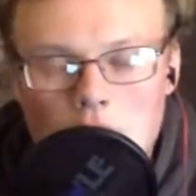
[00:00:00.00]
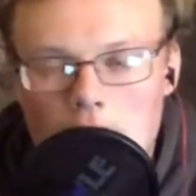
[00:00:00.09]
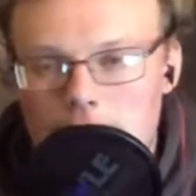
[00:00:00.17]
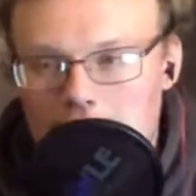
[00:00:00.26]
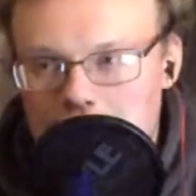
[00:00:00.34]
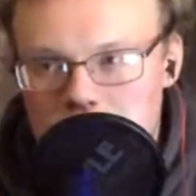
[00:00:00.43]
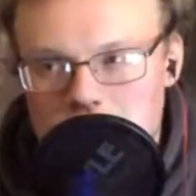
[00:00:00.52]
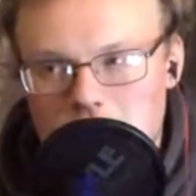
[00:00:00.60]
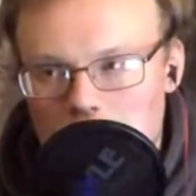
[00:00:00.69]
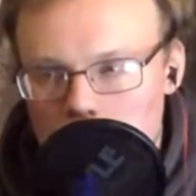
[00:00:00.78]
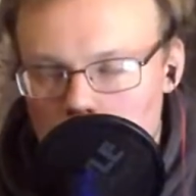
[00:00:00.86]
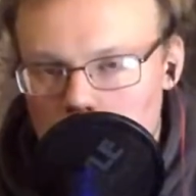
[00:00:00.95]
and that's
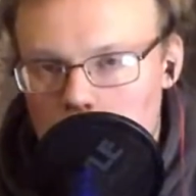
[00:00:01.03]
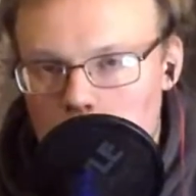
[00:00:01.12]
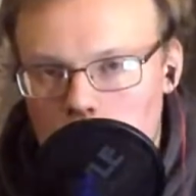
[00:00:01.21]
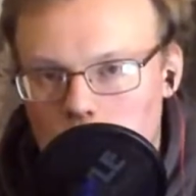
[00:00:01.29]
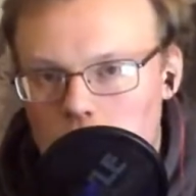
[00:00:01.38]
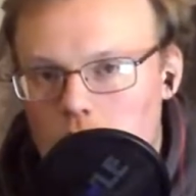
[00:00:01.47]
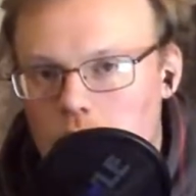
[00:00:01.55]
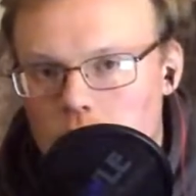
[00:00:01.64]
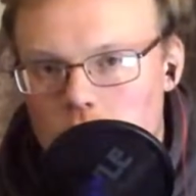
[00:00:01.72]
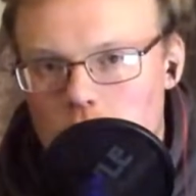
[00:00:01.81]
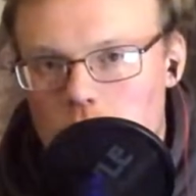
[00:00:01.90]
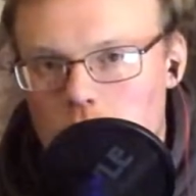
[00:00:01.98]

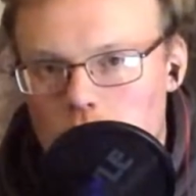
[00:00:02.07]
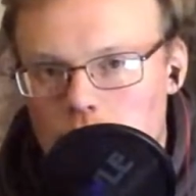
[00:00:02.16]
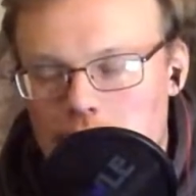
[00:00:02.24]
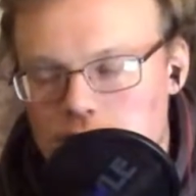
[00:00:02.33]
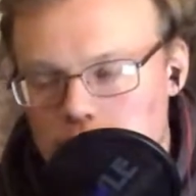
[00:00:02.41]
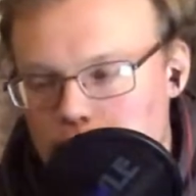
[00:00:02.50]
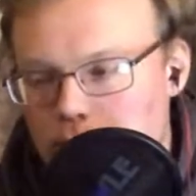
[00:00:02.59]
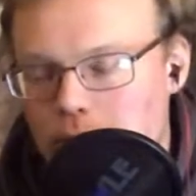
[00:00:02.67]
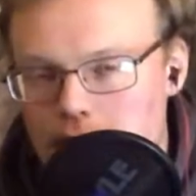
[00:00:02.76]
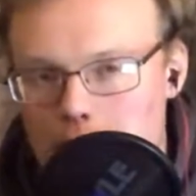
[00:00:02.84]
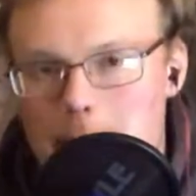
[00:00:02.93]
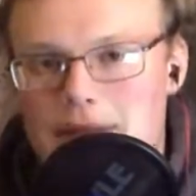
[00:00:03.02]
a
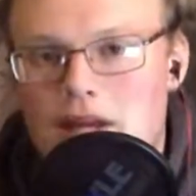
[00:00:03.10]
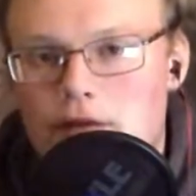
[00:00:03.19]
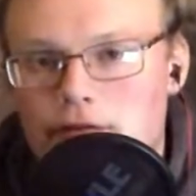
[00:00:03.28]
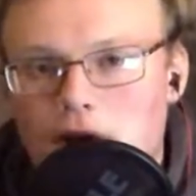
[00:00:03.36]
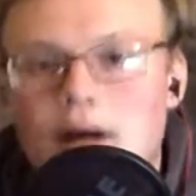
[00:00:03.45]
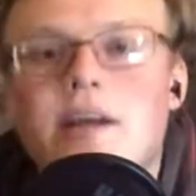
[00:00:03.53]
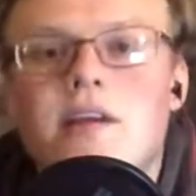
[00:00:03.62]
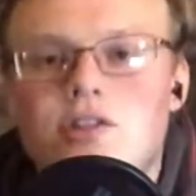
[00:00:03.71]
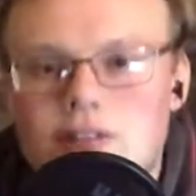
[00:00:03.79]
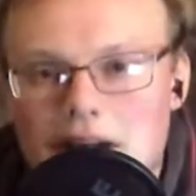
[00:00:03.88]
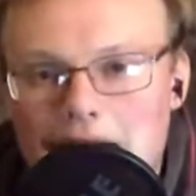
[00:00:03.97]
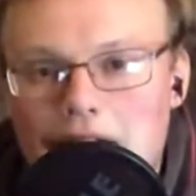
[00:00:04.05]
pretty big fucking
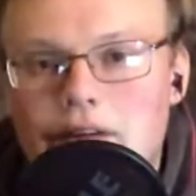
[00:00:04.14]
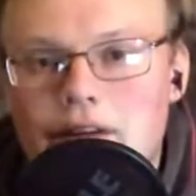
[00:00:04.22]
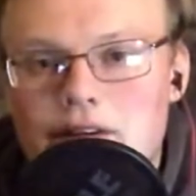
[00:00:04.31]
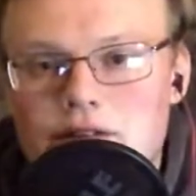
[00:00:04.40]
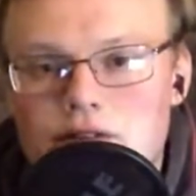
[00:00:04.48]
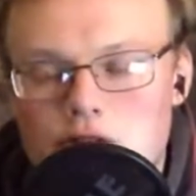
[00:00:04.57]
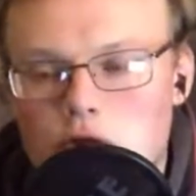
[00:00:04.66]
challenge,